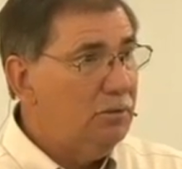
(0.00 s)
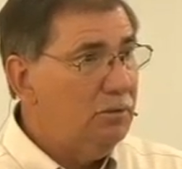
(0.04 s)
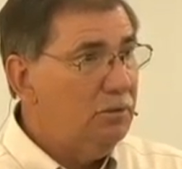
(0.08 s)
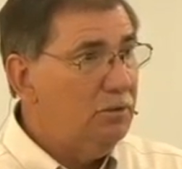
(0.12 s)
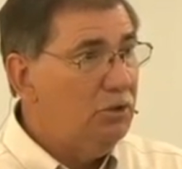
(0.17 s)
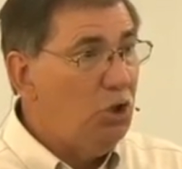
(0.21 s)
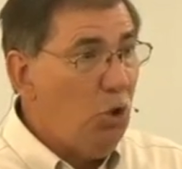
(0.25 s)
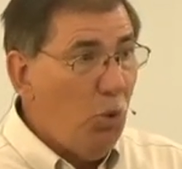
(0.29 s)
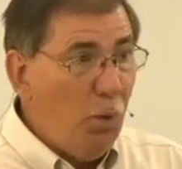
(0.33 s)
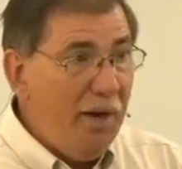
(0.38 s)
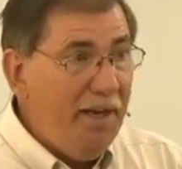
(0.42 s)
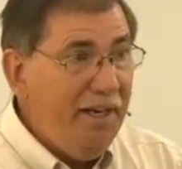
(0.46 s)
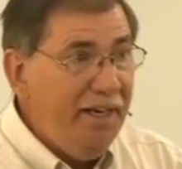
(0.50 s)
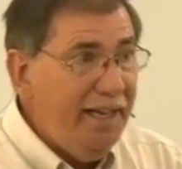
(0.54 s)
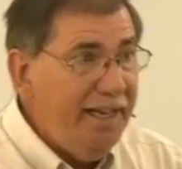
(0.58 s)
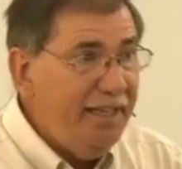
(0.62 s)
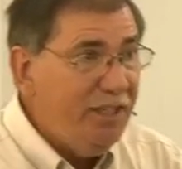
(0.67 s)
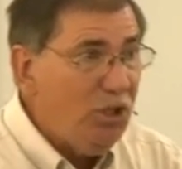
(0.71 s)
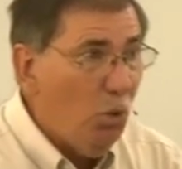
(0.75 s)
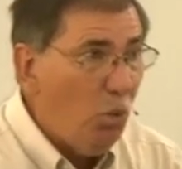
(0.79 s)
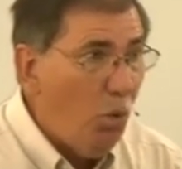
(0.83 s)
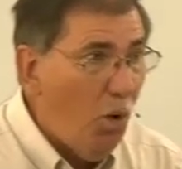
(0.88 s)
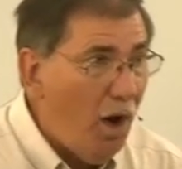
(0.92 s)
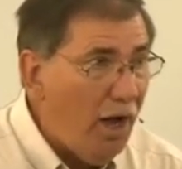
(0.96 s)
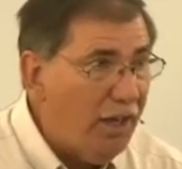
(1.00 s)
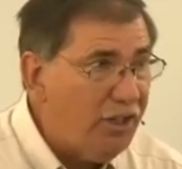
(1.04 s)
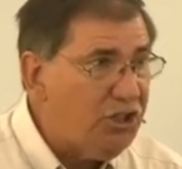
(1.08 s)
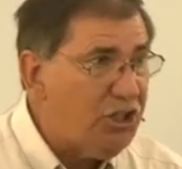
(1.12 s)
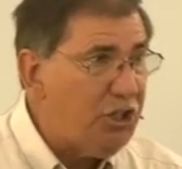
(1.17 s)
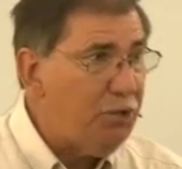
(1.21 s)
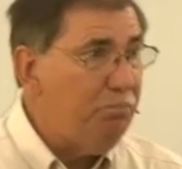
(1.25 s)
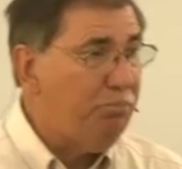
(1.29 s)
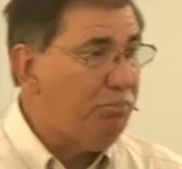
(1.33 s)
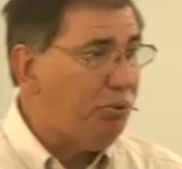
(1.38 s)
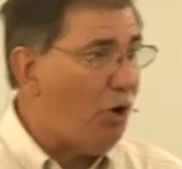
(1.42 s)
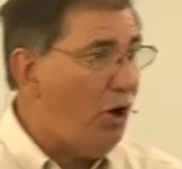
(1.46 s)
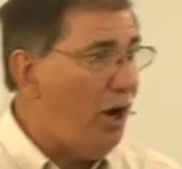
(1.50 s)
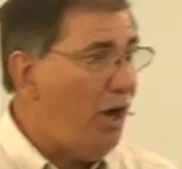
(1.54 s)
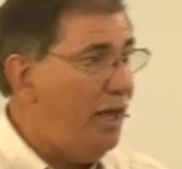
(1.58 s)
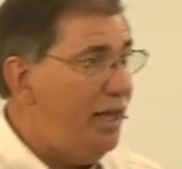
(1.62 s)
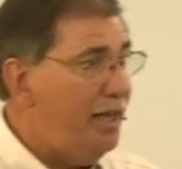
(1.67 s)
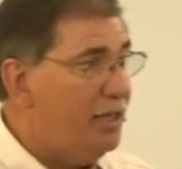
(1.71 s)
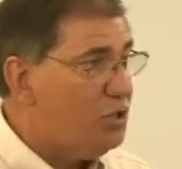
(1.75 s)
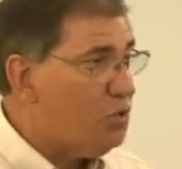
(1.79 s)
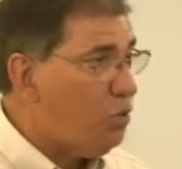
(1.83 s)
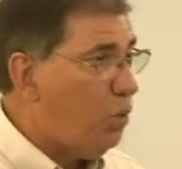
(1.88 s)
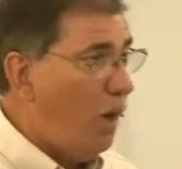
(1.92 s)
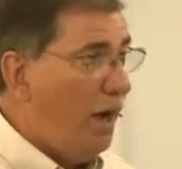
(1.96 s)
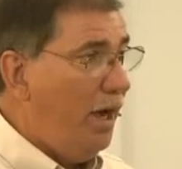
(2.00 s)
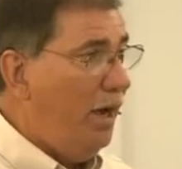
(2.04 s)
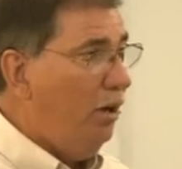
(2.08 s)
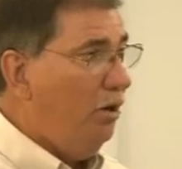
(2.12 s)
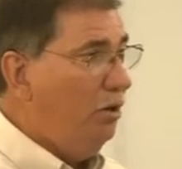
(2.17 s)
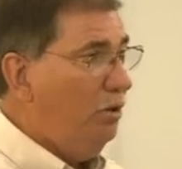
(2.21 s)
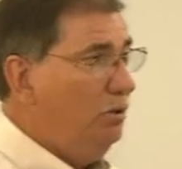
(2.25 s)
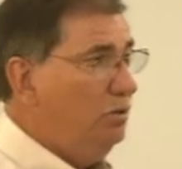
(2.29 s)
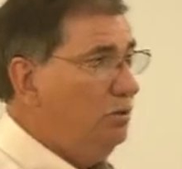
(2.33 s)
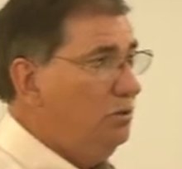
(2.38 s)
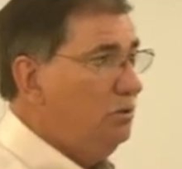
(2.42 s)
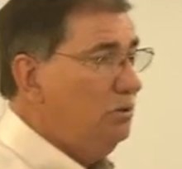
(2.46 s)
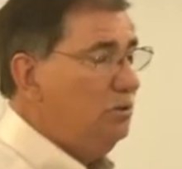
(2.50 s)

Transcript: Do we need to watch and pray as well?